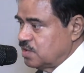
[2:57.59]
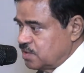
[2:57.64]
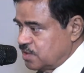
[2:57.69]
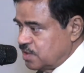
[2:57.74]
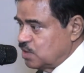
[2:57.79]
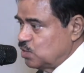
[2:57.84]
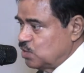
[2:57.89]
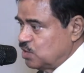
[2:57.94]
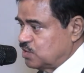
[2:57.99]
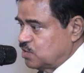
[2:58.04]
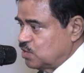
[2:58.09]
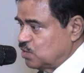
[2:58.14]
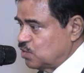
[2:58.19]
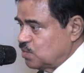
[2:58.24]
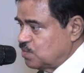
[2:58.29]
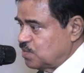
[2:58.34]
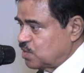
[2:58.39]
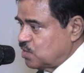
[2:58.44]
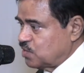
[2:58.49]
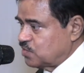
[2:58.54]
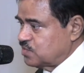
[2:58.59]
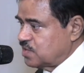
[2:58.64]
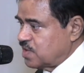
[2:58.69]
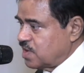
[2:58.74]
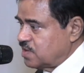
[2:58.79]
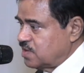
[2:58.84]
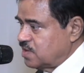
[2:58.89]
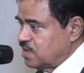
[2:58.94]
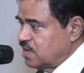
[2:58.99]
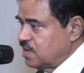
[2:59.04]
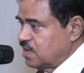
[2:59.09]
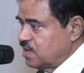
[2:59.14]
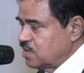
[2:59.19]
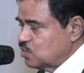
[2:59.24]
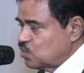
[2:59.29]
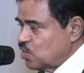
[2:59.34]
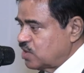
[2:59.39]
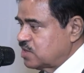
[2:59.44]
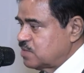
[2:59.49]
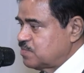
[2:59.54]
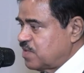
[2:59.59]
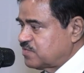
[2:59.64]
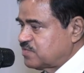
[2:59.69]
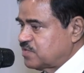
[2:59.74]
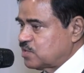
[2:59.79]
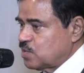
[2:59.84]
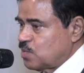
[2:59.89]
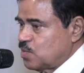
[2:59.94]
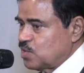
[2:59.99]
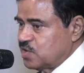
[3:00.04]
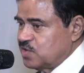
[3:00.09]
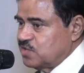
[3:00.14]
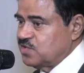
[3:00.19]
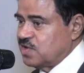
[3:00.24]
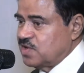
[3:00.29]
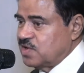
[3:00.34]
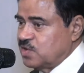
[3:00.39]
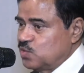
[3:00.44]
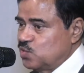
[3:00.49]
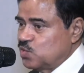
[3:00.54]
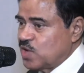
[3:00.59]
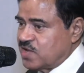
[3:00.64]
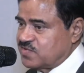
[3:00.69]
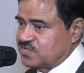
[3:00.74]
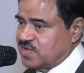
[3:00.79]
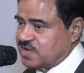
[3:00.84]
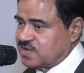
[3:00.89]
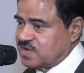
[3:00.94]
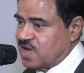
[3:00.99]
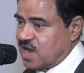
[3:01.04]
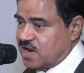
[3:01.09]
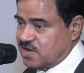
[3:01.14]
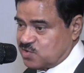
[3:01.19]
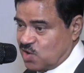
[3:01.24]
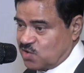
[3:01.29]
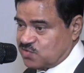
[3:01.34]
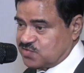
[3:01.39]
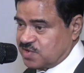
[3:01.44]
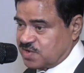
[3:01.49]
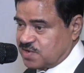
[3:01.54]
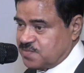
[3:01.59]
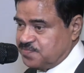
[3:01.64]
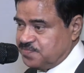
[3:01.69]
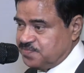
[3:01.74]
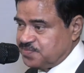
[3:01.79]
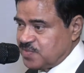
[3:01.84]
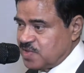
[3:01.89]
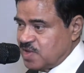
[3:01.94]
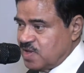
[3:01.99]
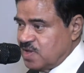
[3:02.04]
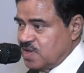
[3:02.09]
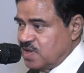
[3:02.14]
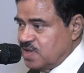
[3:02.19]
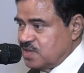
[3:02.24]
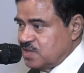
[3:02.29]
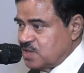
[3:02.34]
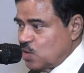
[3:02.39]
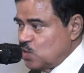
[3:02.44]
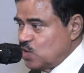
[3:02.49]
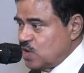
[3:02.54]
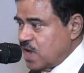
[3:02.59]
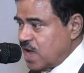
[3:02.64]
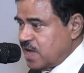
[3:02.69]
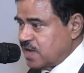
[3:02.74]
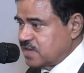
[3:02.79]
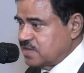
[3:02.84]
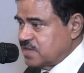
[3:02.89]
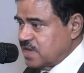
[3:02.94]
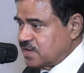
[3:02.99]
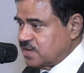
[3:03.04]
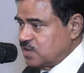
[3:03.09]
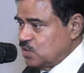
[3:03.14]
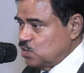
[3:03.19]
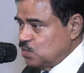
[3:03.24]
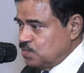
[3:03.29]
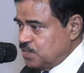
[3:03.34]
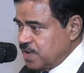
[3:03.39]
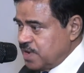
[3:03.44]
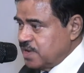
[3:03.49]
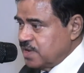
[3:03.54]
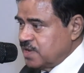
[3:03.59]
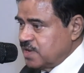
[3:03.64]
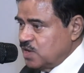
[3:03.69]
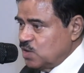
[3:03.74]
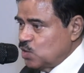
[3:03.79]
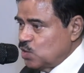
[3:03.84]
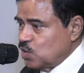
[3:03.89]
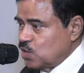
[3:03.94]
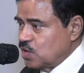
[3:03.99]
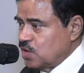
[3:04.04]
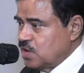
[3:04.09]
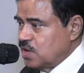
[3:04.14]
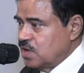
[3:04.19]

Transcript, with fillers: deal with you because 20% of your asset are toxic they will like that you bring your